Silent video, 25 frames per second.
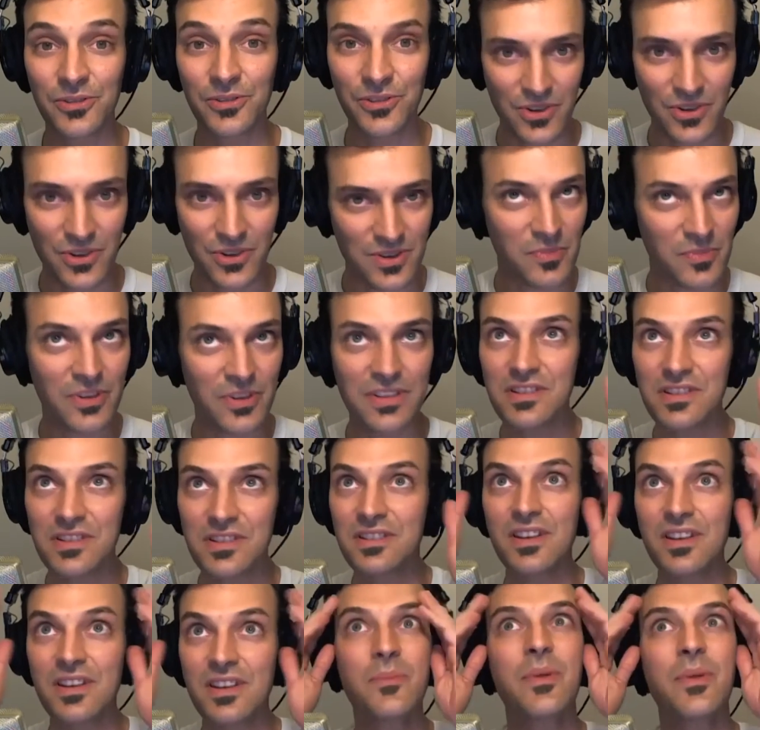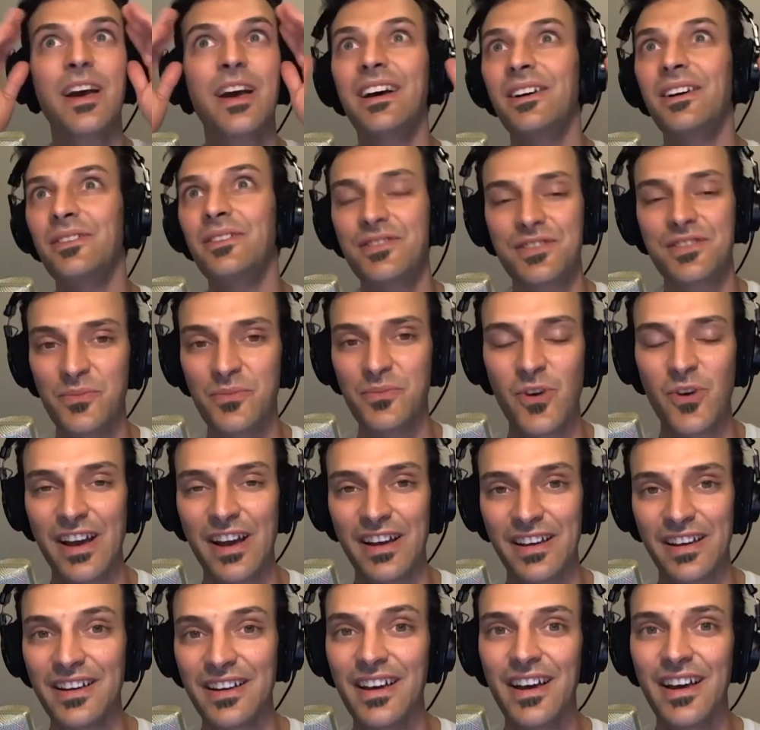local news. But somehow, some
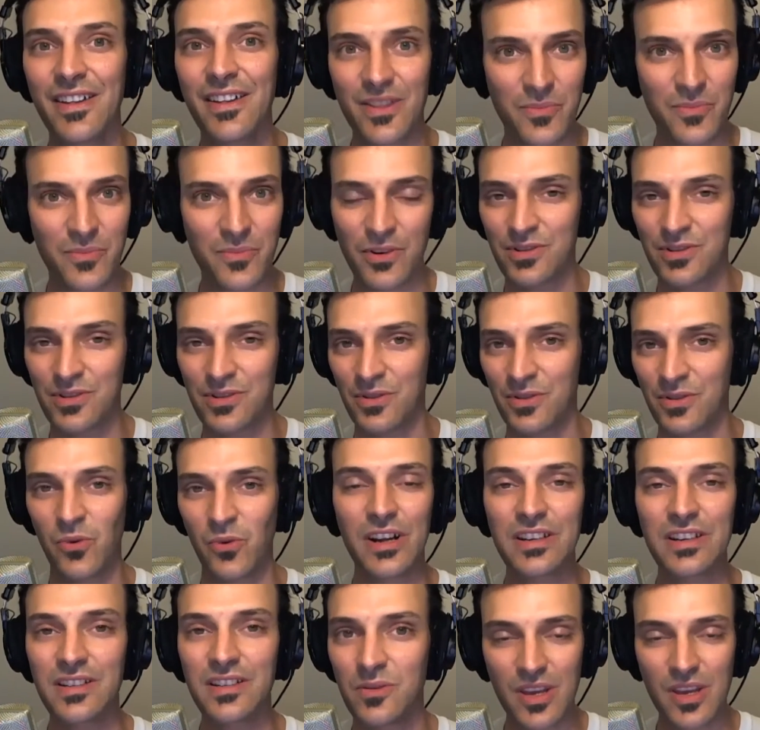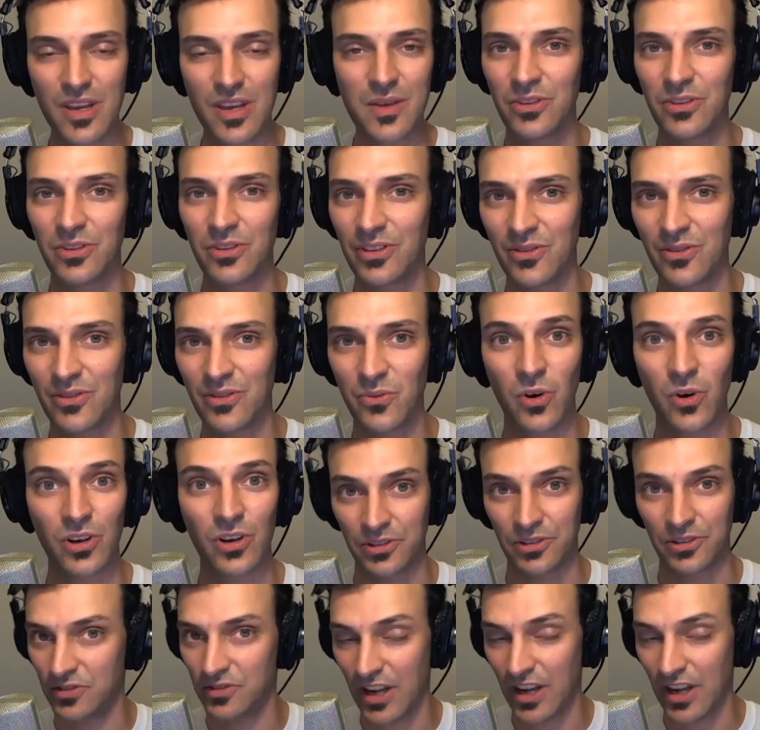way, the most wanted people in the
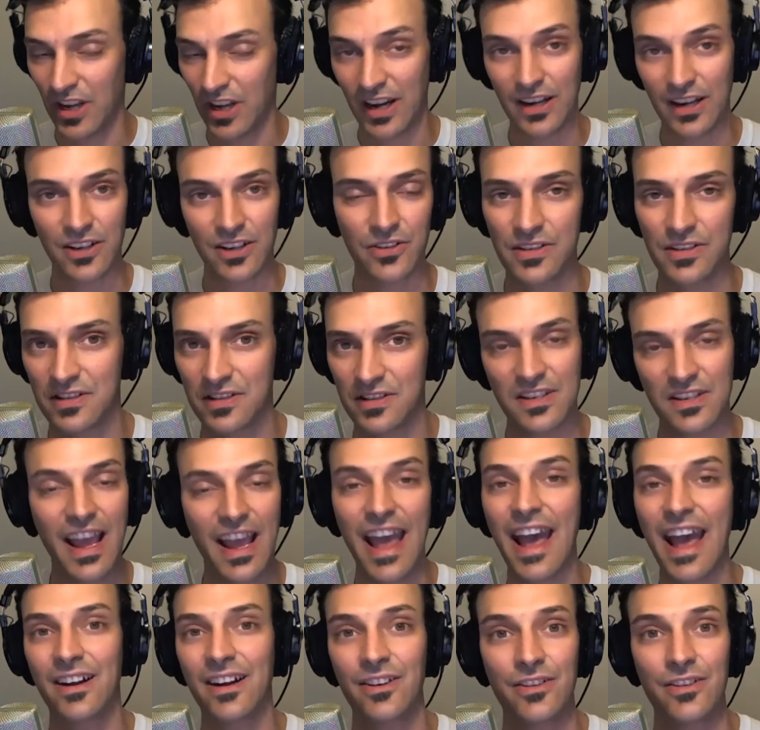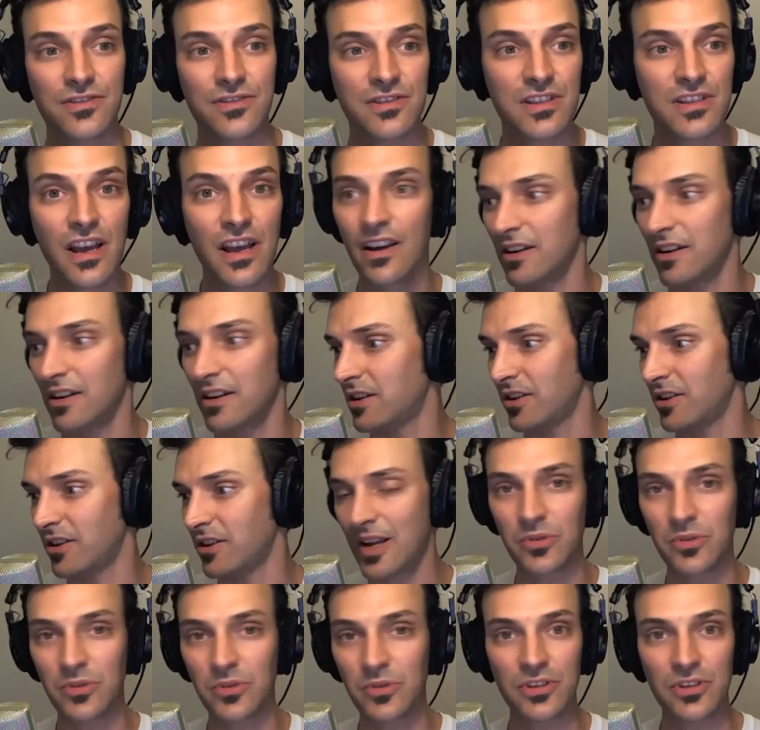world, terrorists and hackers,
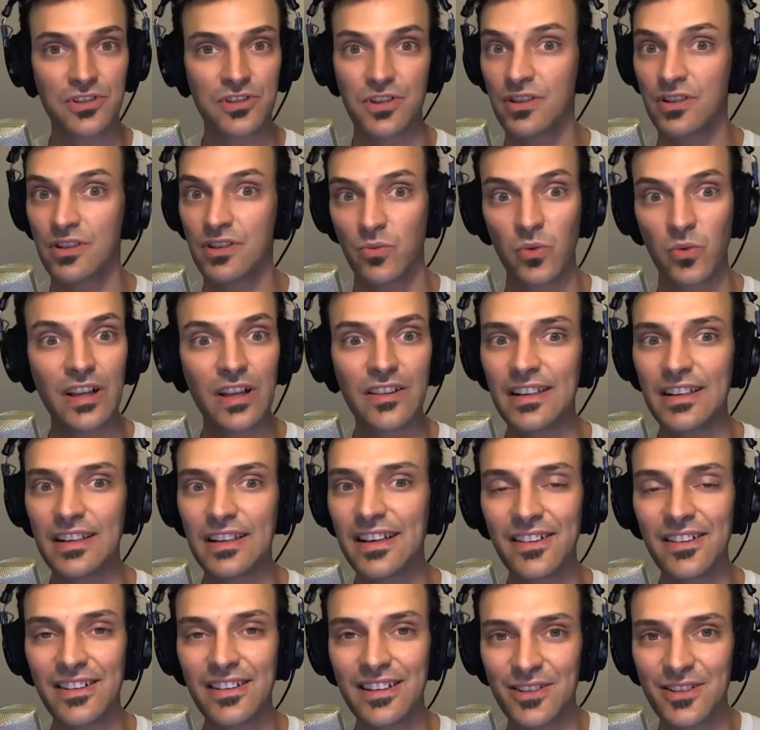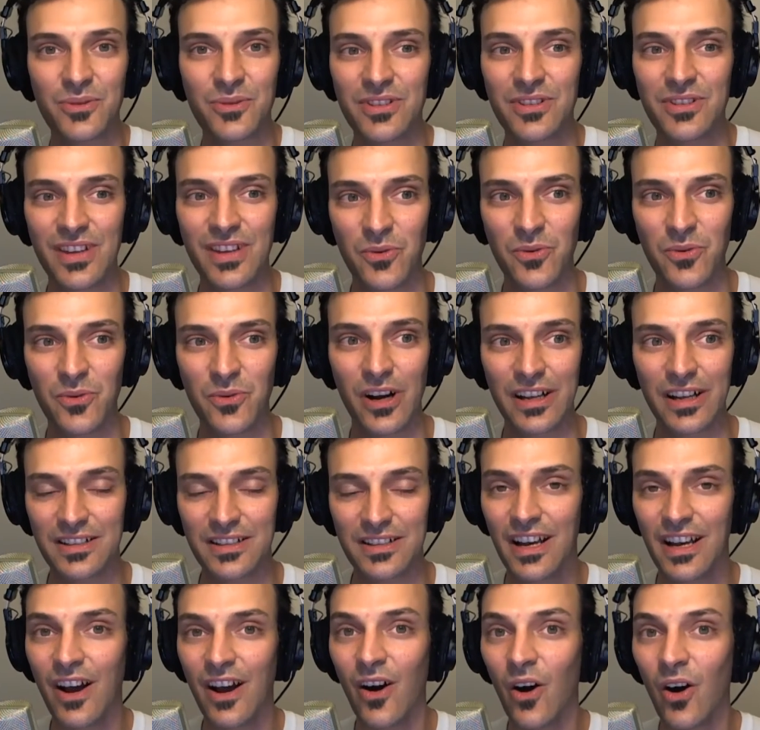are able to just willy nilly do what they
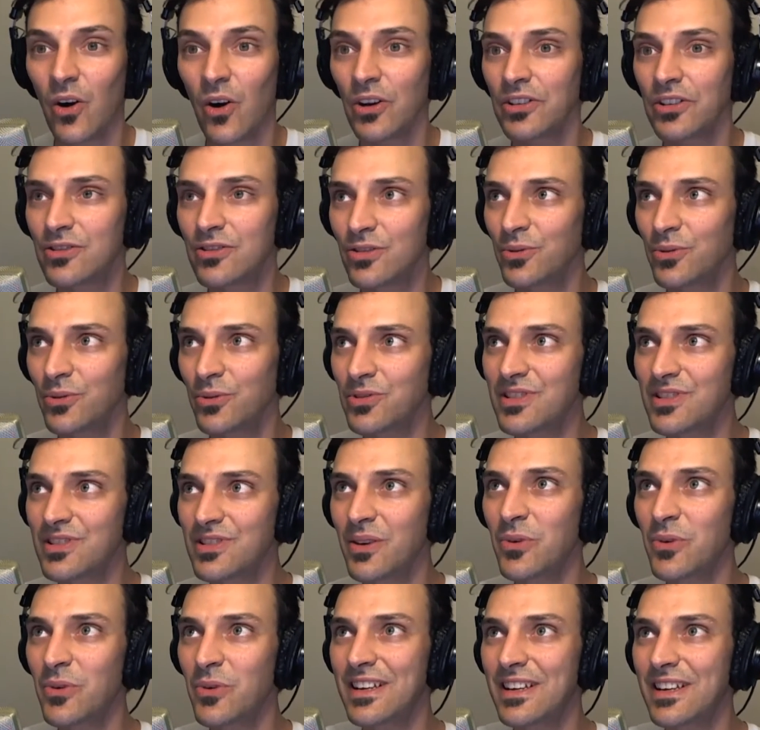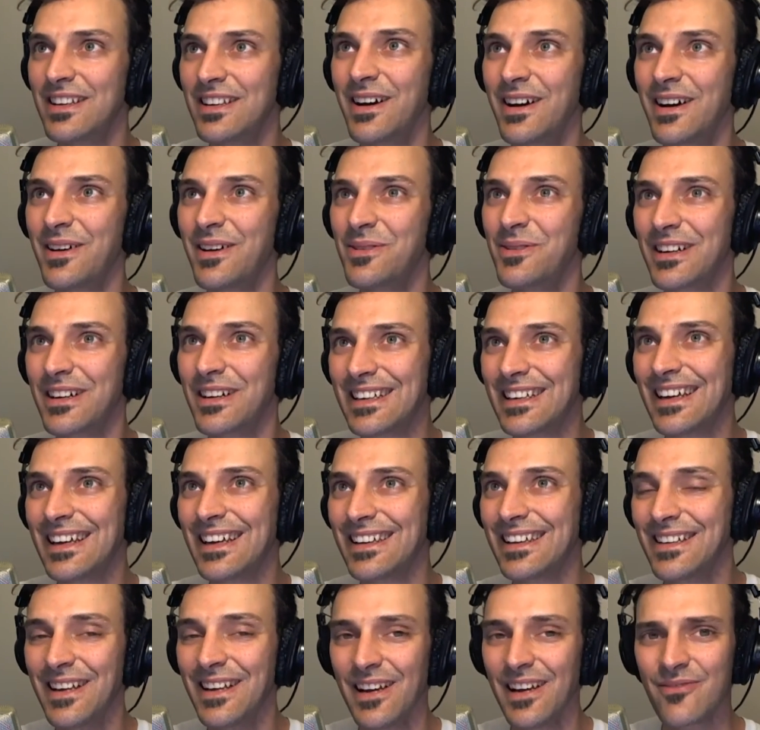want on tools that we know,
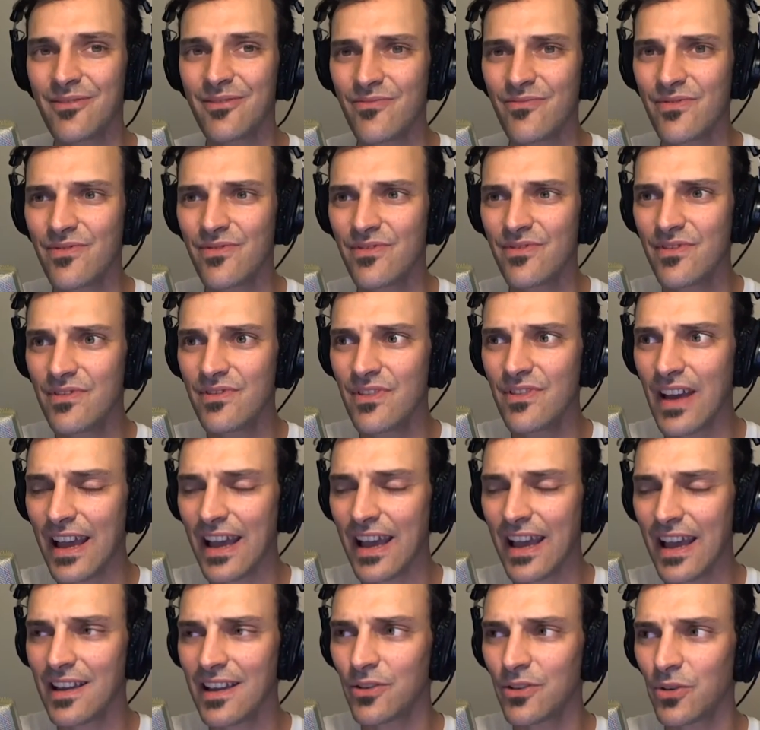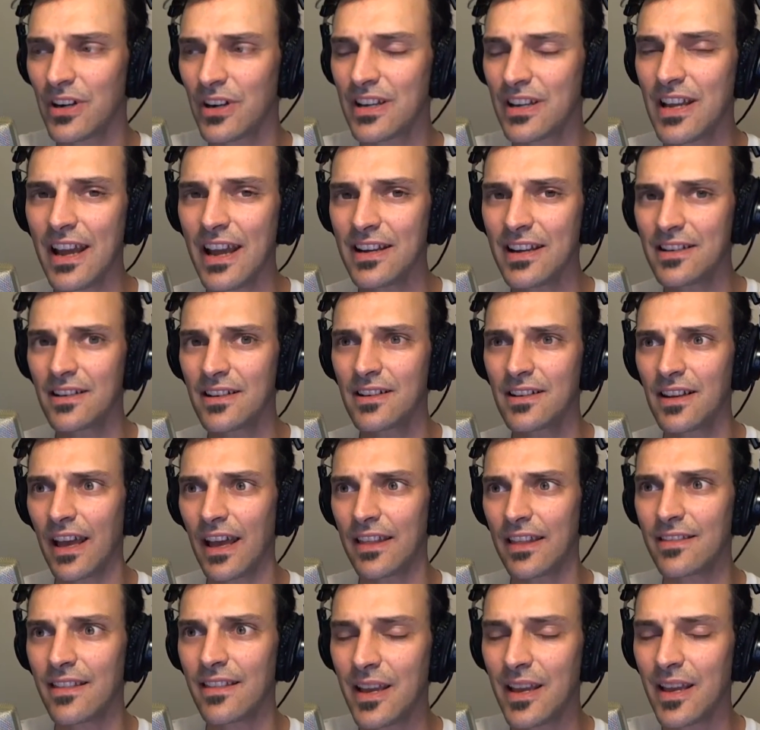again, they created
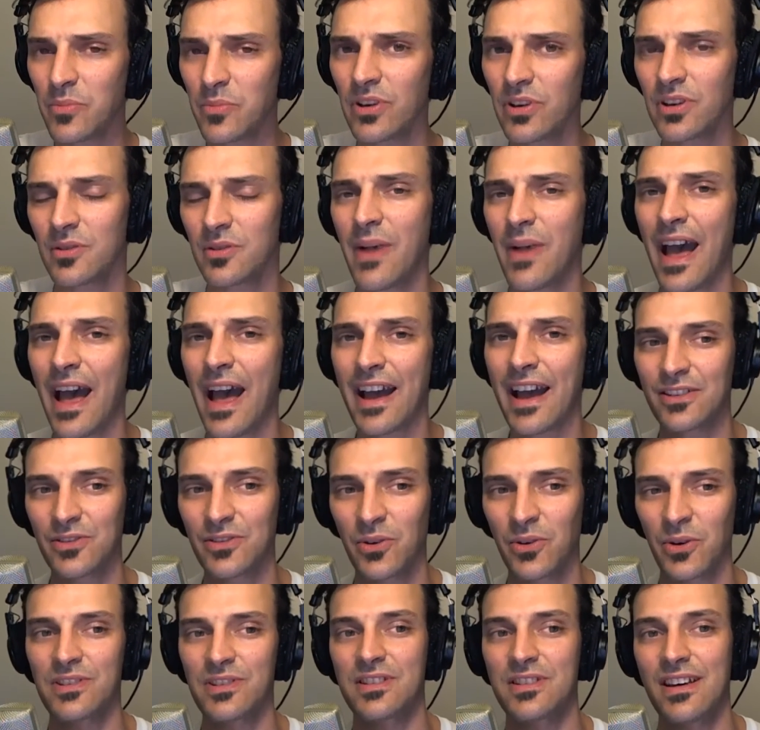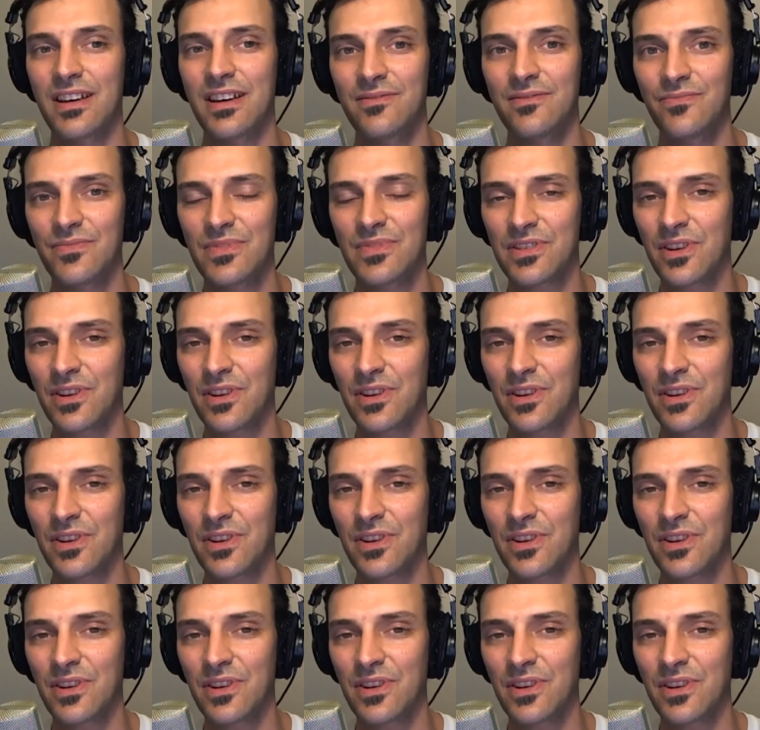and they put back doors in.